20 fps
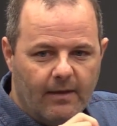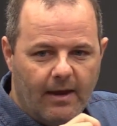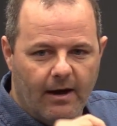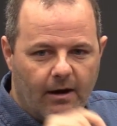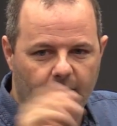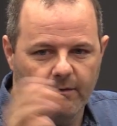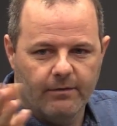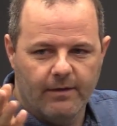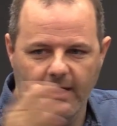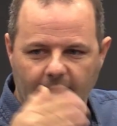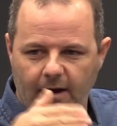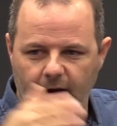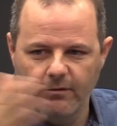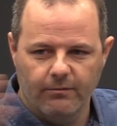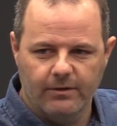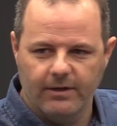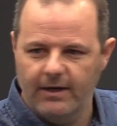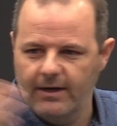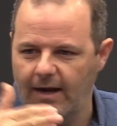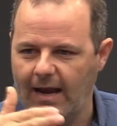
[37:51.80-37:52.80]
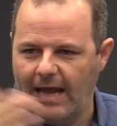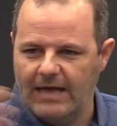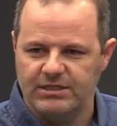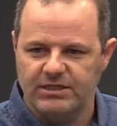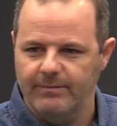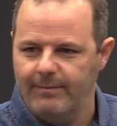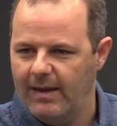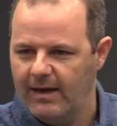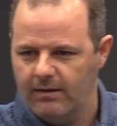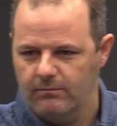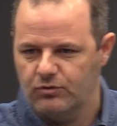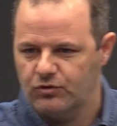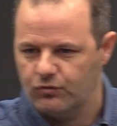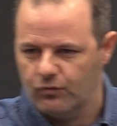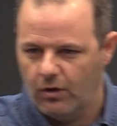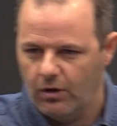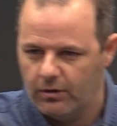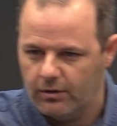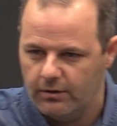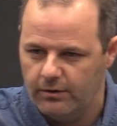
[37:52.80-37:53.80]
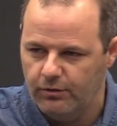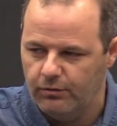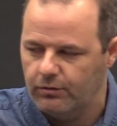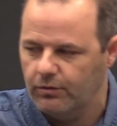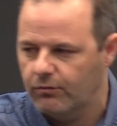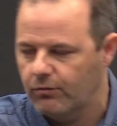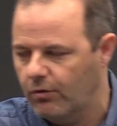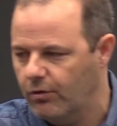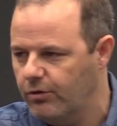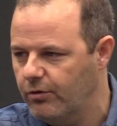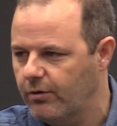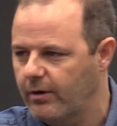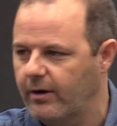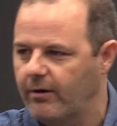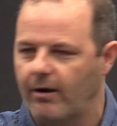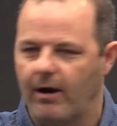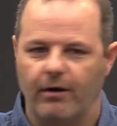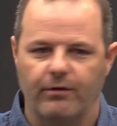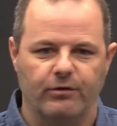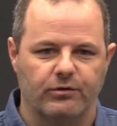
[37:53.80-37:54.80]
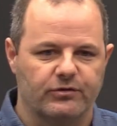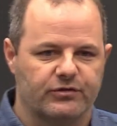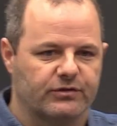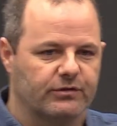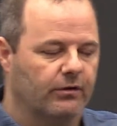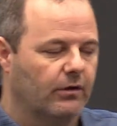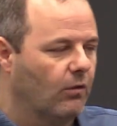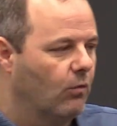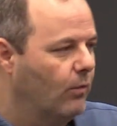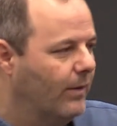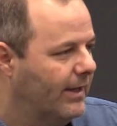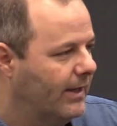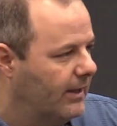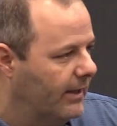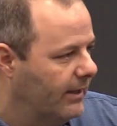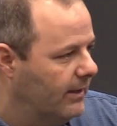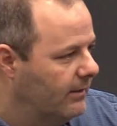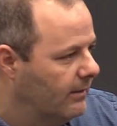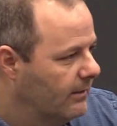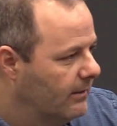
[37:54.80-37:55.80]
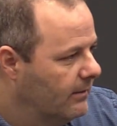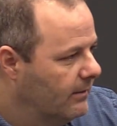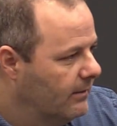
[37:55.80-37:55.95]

The hair didn't actually make him stronger. You can grow your hair out and you're still a weakling.